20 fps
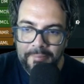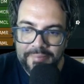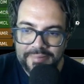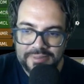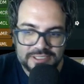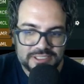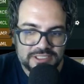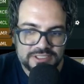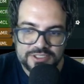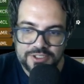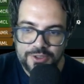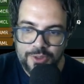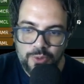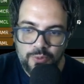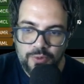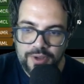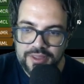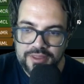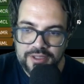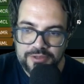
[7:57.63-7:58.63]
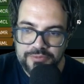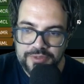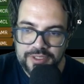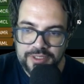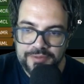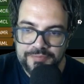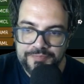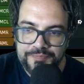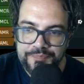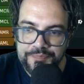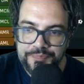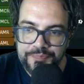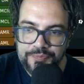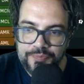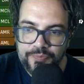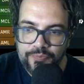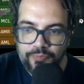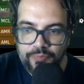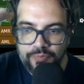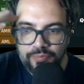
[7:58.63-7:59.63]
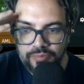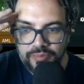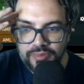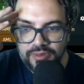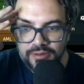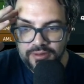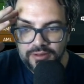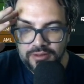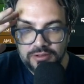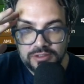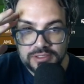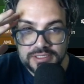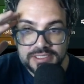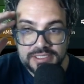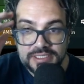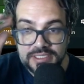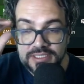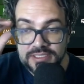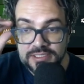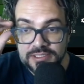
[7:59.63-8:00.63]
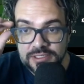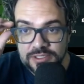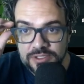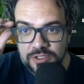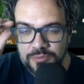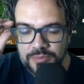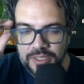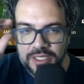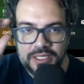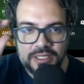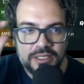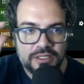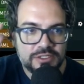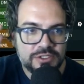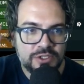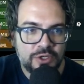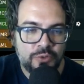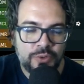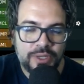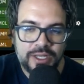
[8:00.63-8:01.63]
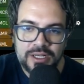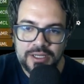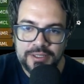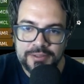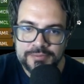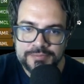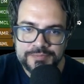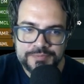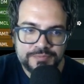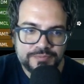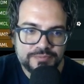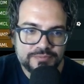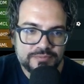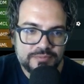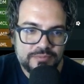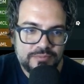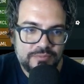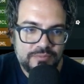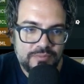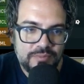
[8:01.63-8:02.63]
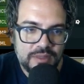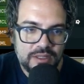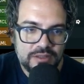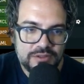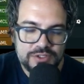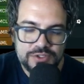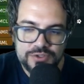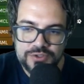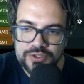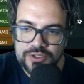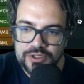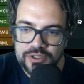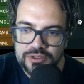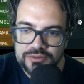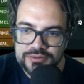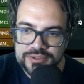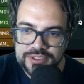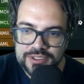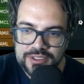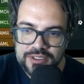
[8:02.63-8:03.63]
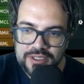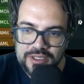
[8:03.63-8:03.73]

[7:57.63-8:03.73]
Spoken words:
Just annoying that we conceded so quickly. 2 goals.